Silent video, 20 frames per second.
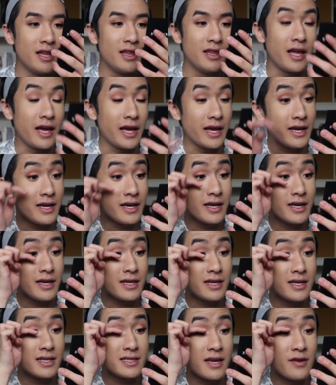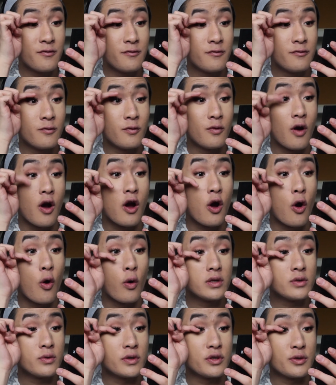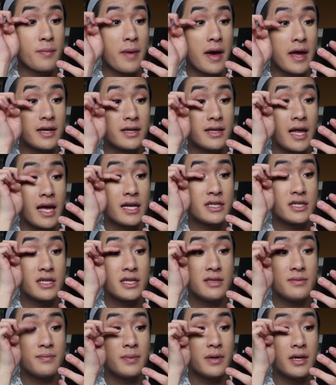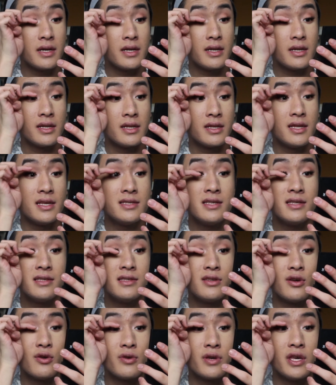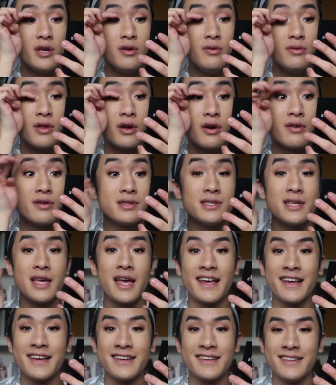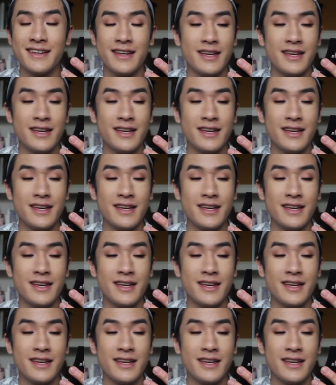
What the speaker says: Like, because I always wear dramatic lashes, but this is so cute though. It's like,